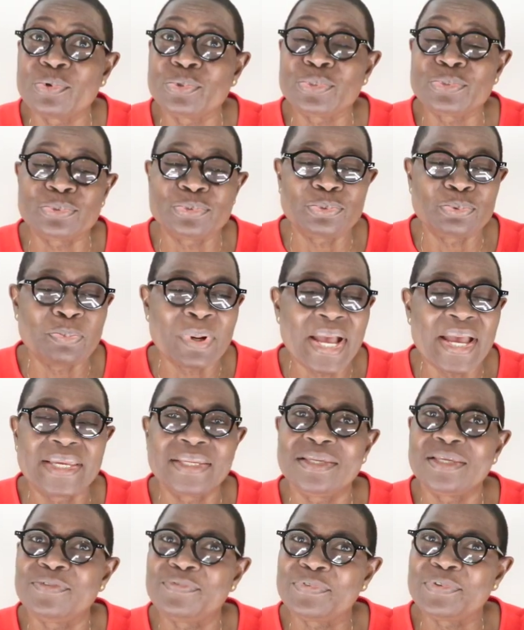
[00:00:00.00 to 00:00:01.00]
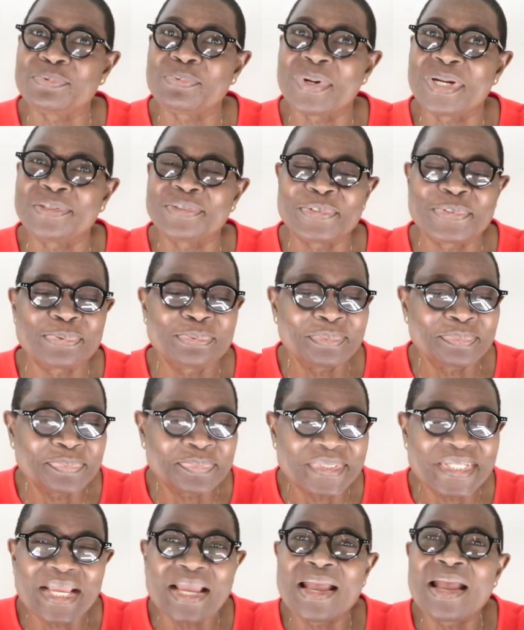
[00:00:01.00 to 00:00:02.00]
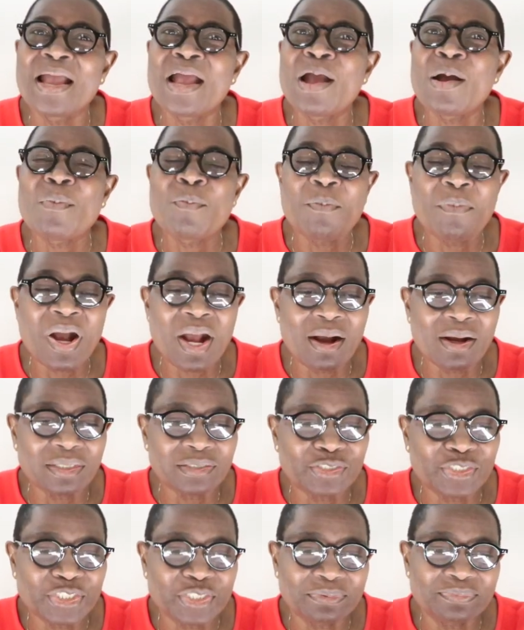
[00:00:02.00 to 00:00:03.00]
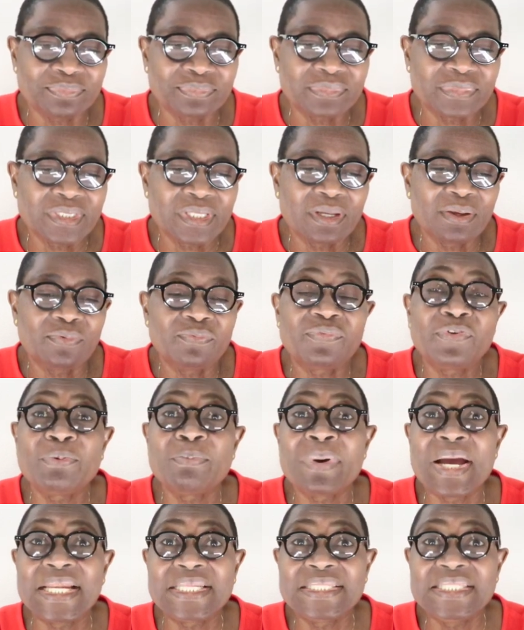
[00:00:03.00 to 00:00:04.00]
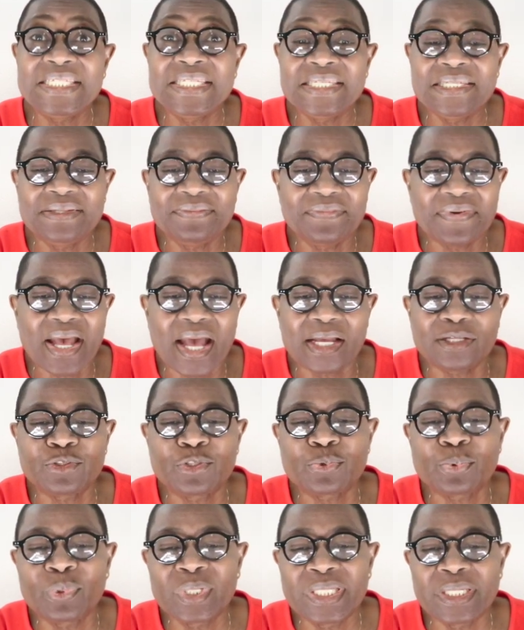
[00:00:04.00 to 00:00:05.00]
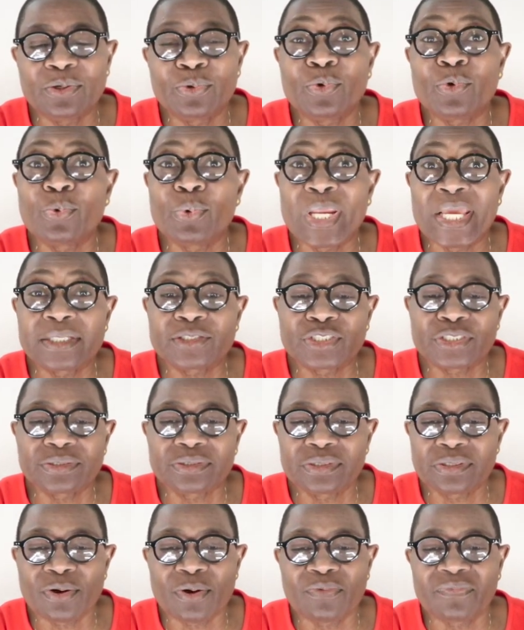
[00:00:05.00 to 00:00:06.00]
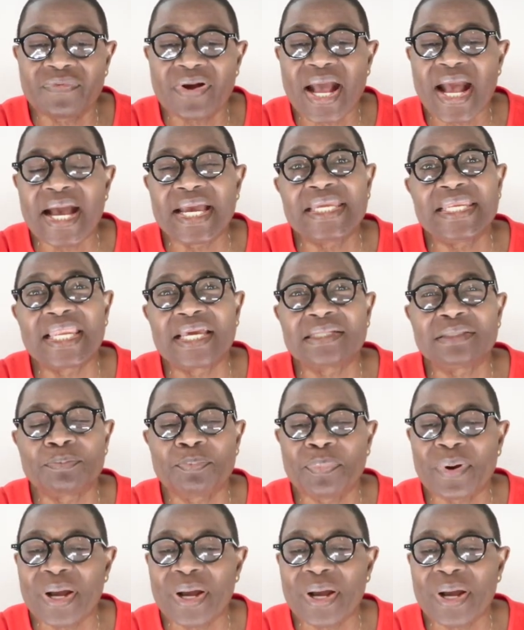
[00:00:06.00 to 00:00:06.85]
go to Dubai if you want to. March. The Maldives are truly a collection of highland